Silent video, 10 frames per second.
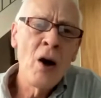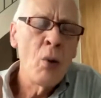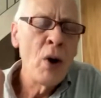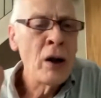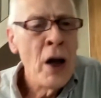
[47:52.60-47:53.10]

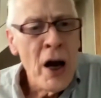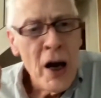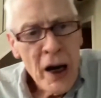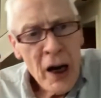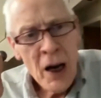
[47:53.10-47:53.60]
Well,
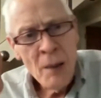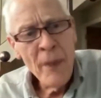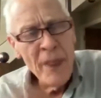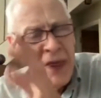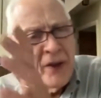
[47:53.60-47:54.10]

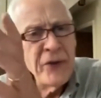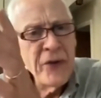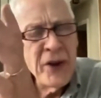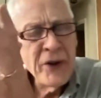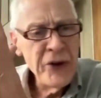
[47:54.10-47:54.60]
there's
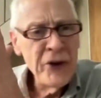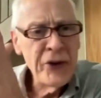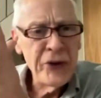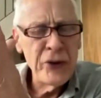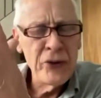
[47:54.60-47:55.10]

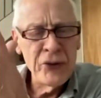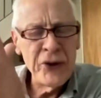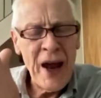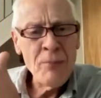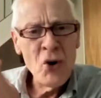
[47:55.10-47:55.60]
this
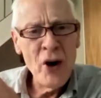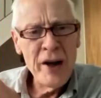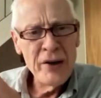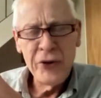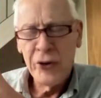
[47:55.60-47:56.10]
damn
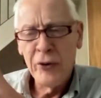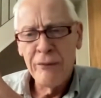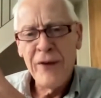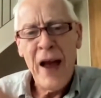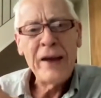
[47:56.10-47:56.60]
great sort
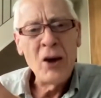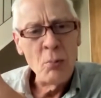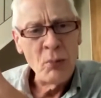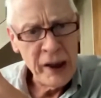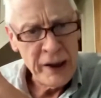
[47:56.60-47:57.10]
of
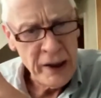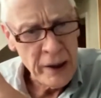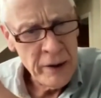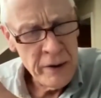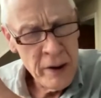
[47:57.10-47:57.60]
vacuum
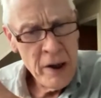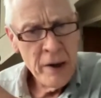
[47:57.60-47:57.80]
cleaner